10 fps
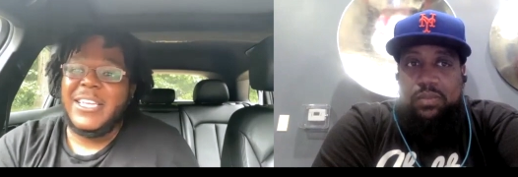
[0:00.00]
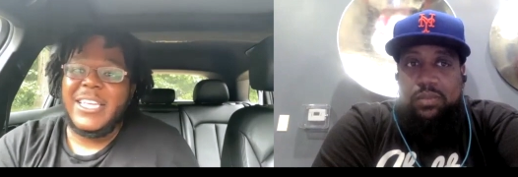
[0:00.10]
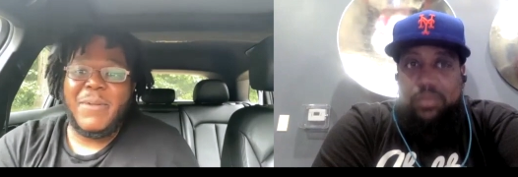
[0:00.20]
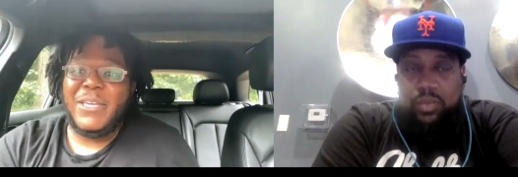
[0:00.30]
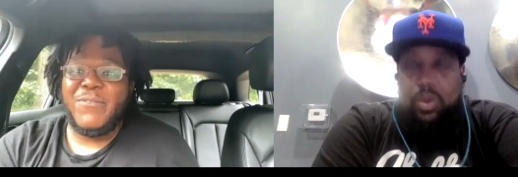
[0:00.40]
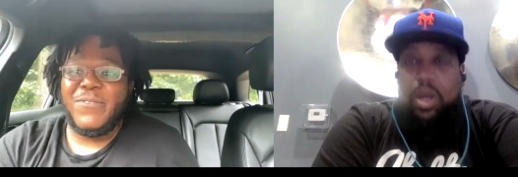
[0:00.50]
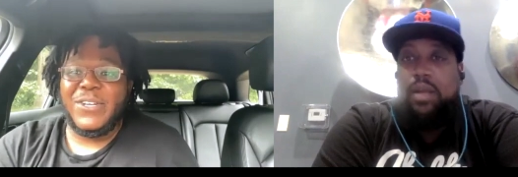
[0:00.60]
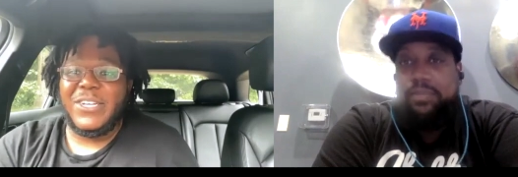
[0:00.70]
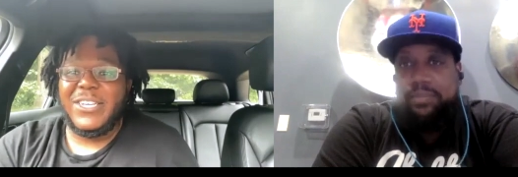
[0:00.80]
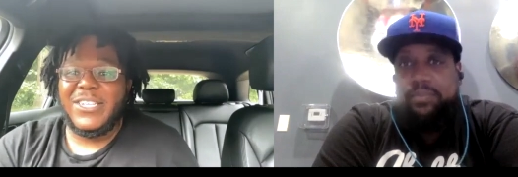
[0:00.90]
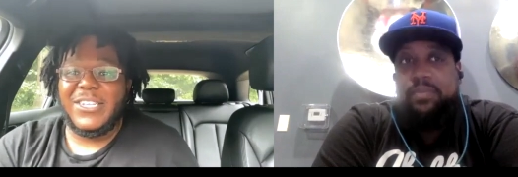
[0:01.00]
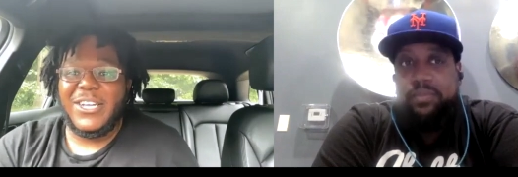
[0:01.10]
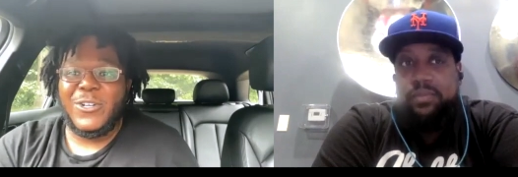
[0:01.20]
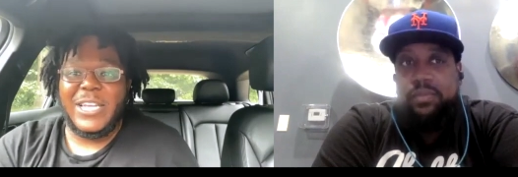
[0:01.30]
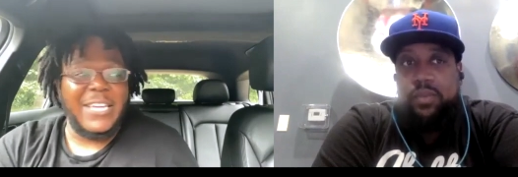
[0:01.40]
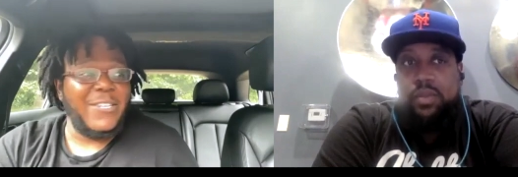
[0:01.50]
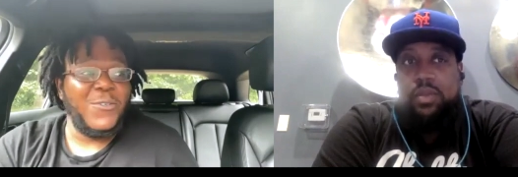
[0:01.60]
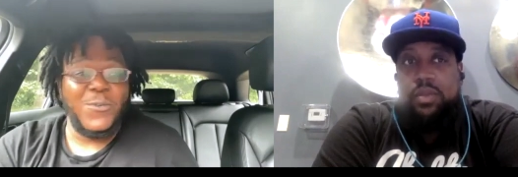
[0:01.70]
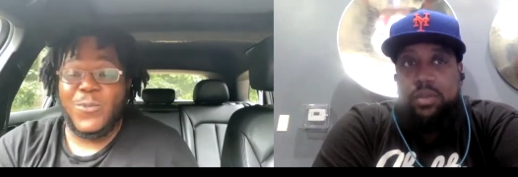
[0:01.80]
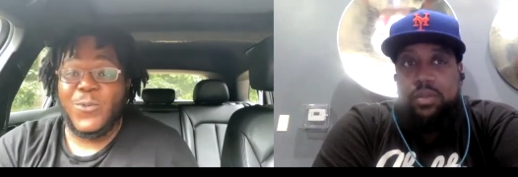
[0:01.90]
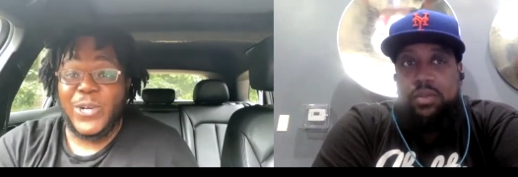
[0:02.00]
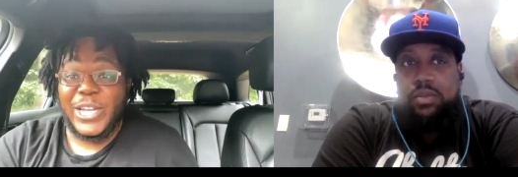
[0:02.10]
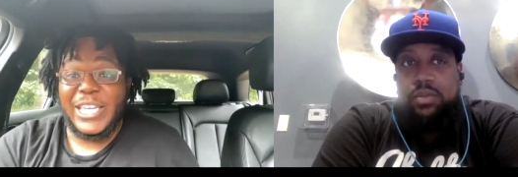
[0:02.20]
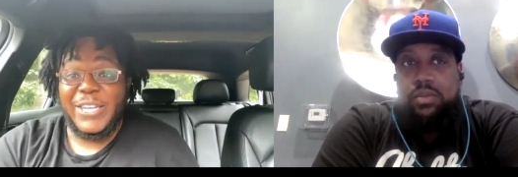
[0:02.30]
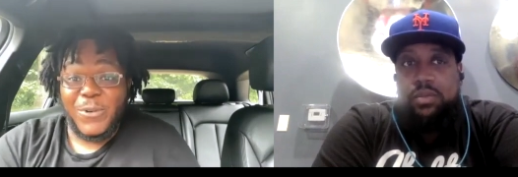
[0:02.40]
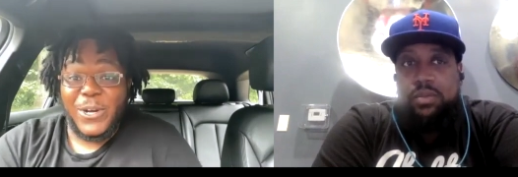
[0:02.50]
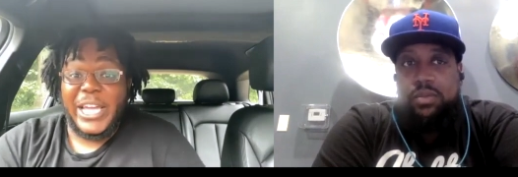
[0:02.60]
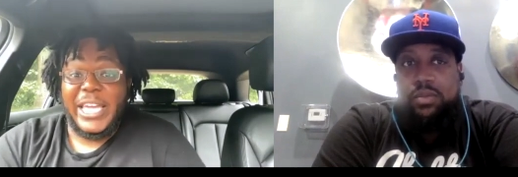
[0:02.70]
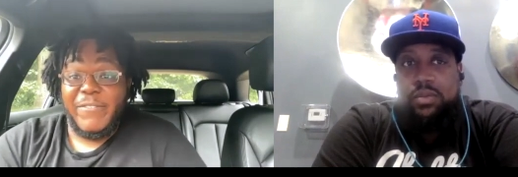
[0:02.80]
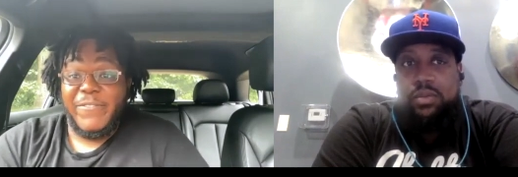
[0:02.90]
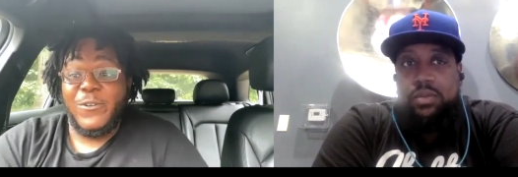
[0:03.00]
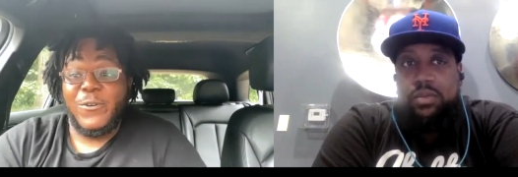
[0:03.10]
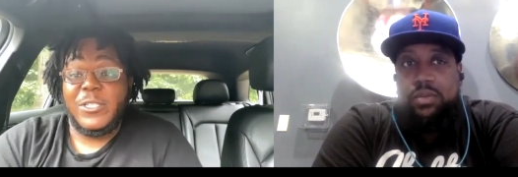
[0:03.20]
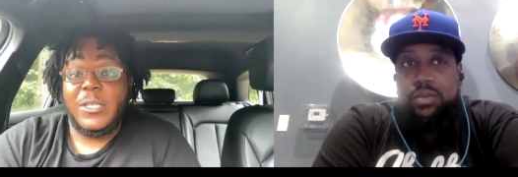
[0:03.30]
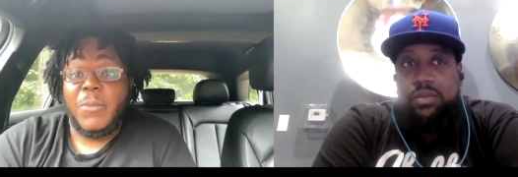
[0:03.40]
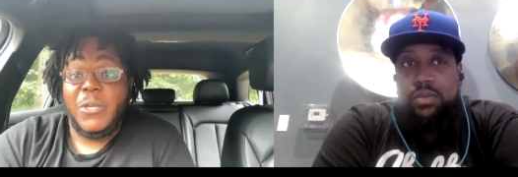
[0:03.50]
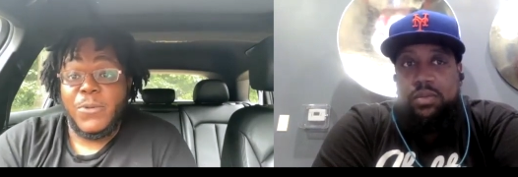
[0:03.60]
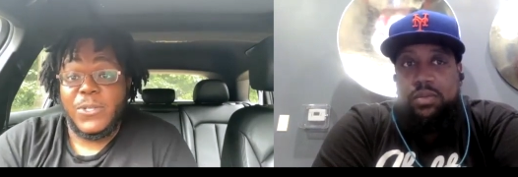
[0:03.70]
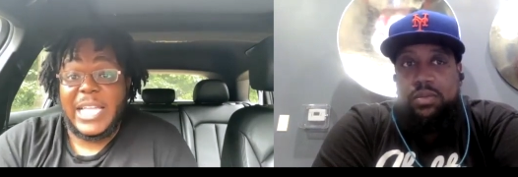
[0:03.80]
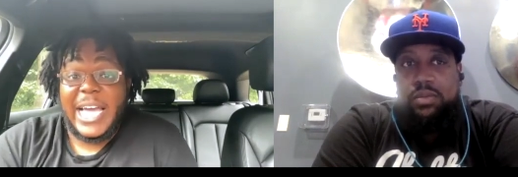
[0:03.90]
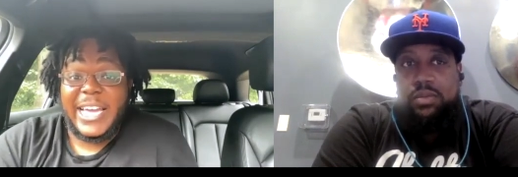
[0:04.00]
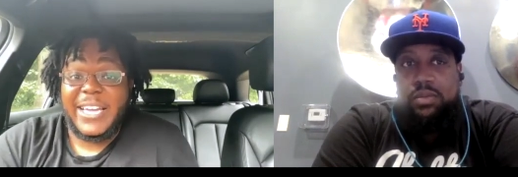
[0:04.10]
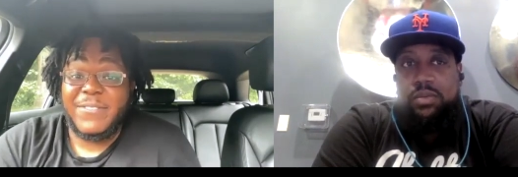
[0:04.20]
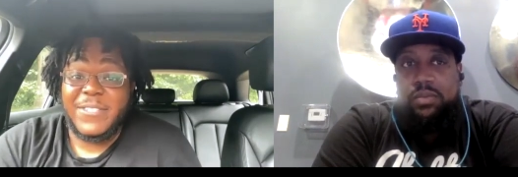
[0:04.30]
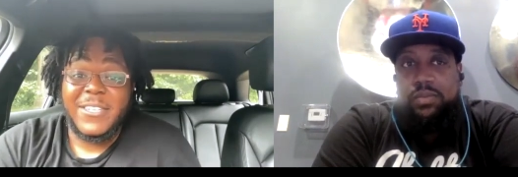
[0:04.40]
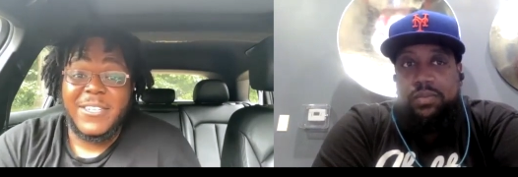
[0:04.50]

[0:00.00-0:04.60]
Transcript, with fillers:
Speaker 1: That make you feel good to know like really were an influence in people's lives.